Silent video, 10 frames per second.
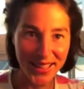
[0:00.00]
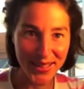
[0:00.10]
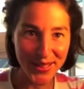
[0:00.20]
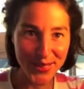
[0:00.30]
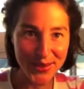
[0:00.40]

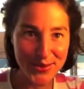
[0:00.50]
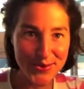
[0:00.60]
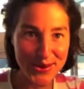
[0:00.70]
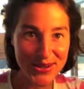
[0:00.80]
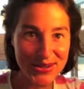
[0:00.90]
Hello,
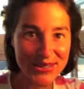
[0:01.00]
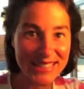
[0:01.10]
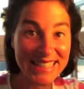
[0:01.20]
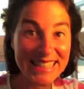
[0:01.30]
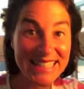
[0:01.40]
world.
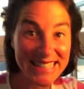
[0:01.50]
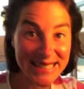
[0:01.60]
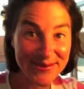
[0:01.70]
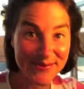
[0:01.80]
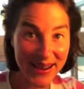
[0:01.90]
This
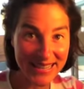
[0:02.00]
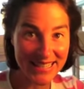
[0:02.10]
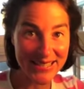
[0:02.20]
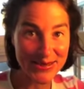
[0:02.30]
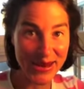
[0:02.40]
is
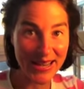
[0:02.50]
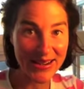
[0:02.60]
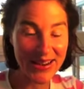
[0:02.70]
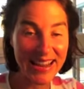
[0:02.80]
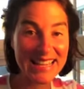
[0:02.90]
Wendy
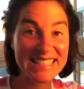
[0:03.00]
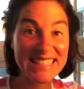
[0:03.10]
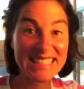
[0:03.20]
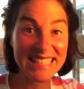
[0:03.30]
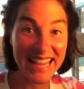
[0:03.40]
Treynor, and
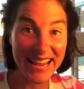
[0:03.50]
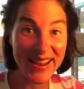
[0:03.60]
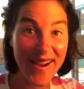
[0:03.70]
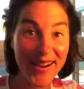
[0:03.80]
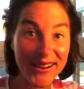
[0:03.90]
today
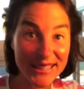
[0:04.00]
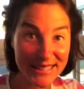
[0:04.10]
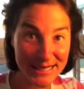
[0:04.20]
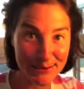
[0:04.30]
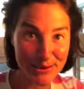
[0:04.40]
our
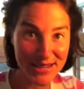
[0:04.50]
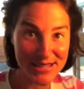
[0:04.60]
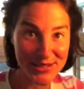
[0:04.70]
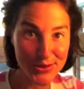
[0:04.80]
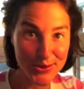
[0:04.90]

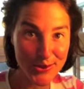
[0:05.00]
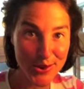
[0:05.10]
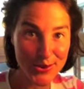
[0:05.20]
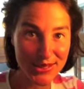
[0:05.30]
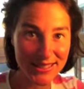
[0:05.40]
inspirational
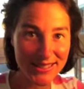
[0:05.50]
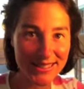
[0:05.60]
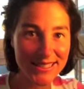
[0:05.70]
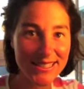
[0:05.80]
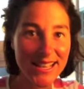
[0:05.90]
quote
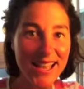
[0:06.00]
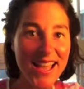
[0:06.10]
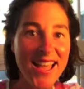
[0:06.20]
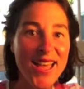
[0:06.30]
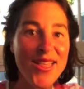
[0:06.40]
is
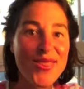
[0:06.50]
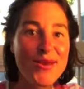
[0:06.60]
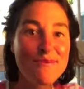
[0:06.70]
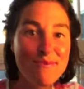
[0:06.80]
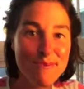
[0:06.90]

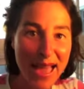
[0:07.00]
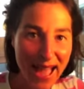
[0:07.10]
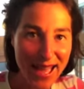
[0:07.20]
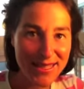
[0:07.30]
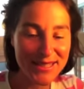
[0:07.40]
The
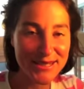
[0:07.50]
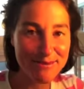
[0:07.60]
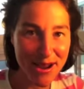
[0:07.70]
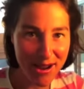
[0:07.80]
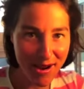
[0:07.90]
path to
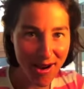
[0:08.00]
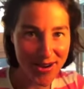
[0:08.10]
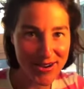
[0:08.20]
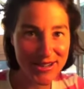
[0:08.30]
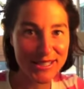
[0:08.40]
my
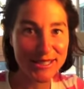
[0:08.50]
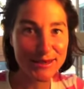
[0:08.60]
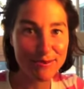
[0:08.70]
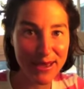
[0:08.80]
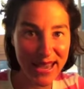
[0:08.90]
heart
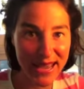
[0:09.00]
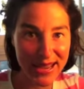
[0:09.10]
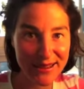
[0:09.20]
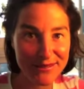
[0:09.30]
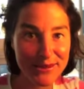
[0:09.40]
is
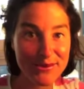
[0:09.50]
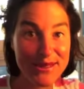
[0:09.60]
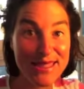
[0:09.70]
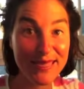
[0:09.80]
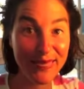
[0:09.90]
paved
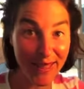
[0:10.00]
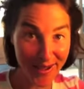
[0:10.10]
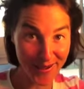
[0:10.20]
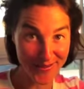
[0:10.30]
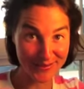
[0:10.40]
with
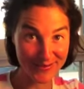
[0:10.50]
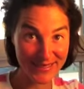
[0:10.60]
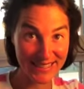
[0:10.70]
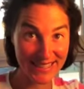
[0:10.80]
love.